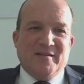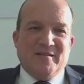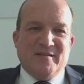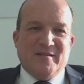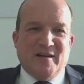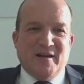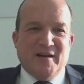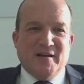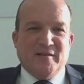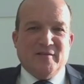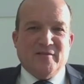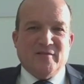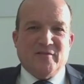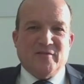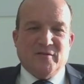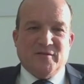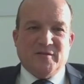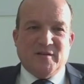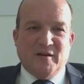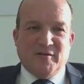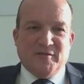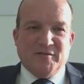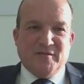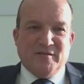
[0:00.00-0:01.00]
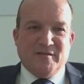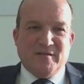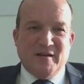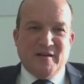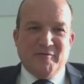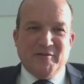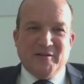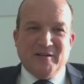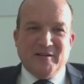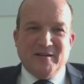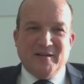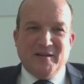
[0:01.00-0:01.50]
since
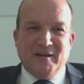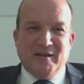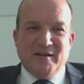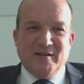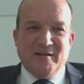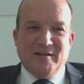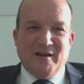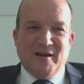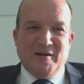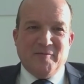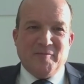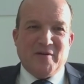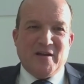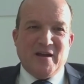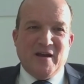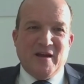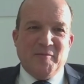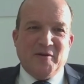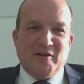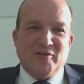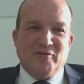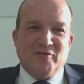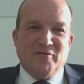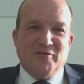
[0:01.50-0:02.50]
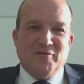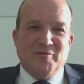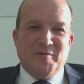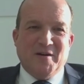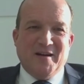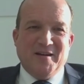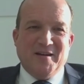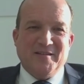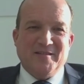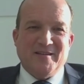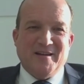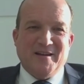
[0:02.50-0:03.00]
2017. I'm coming to
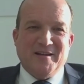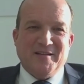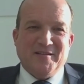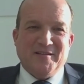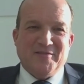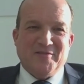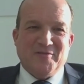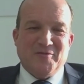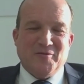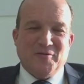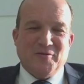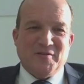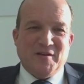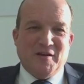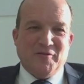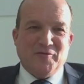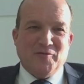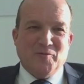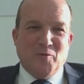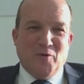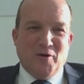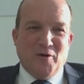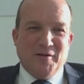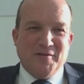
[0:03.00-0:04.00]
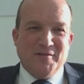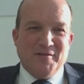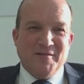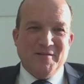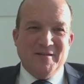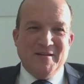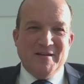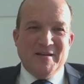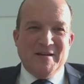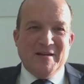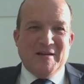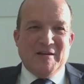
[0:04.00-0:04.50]
Dubai since 2001.
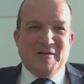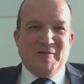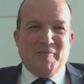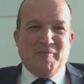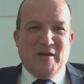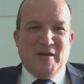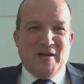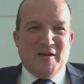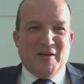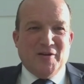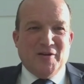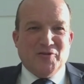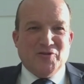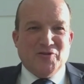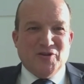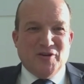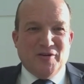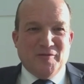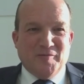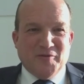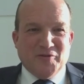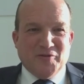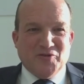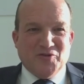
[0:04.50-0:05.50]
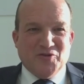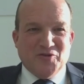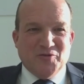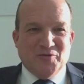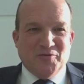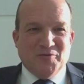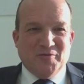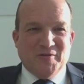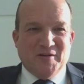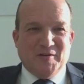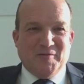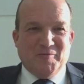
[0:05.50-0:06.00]
Being a German
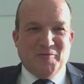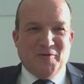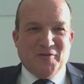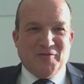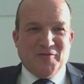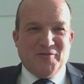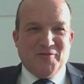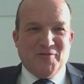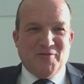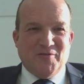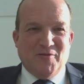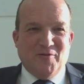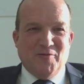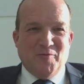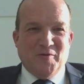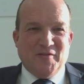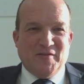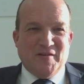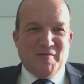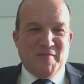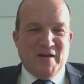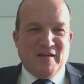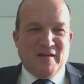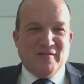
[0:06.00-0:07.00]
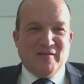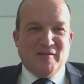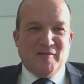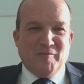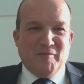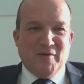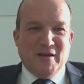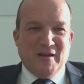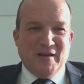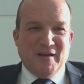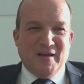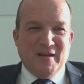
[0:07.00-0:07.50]
Jew, it was always
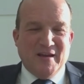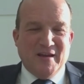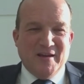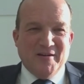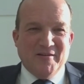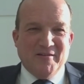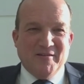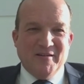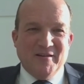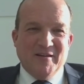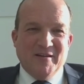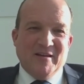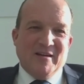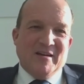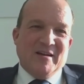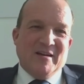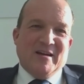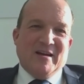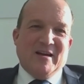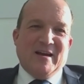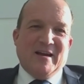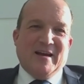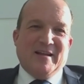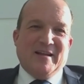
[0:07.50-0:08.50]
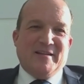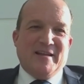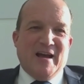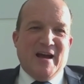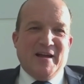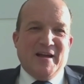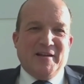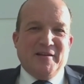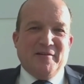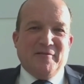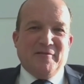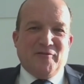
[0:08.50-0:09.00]
amazing being here. And the
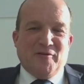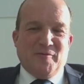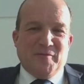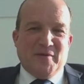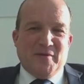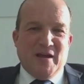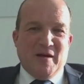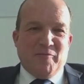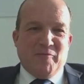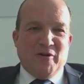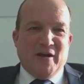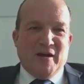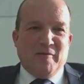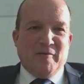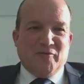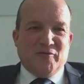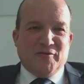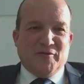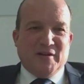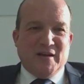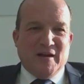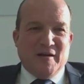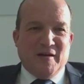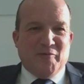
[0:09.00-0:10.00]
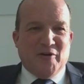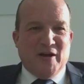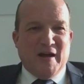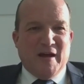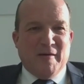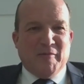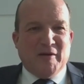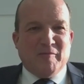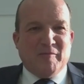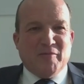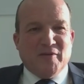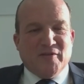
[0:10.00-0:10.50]
idea from the
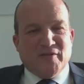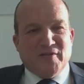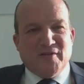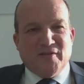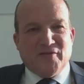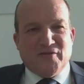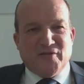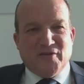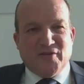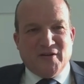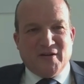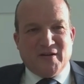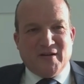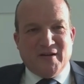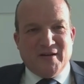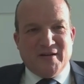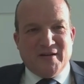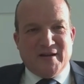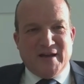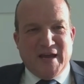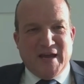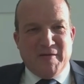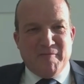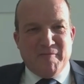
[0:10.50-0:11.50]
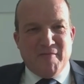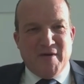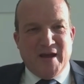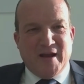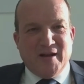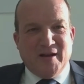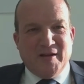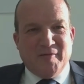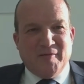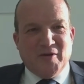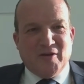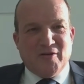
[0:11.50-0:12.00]
Abrahamic Business Circle came
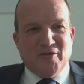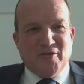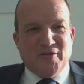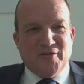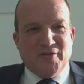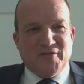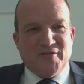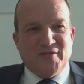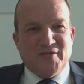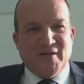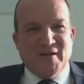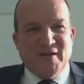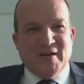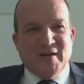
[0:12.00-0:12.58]
mainly because,